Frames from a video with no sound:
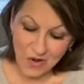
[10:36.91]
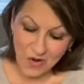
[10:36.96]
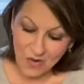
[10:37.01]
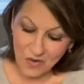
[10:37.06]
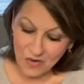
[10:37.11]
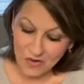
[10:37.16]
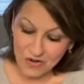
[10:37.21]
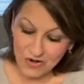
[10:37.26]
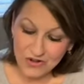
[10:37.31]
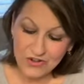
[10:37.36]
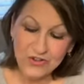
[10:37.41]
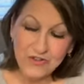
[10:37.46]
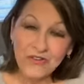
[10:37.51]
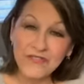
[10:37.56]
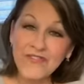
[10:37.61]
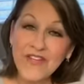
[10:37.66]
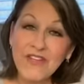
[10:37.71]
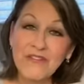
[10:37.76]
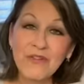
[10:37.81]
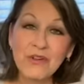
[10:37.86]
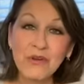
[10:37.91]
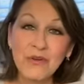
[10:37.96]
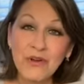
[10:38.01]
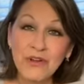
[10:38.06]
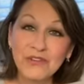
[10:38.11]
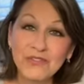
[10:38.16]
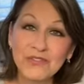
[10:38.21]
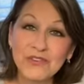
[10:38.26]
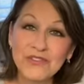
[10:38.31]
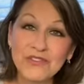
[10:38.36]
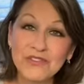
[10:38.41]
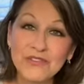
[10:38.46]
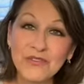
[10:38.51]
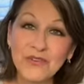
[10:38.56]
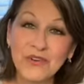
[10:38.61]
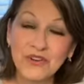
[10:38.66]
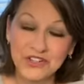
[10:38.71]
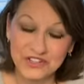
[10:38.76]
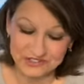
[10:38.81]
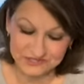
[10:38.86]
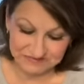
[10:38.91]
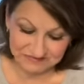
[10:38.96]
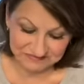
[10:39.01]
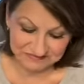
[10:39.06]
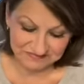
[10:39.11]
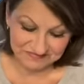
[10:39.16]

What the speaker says: or your favorite grocery store?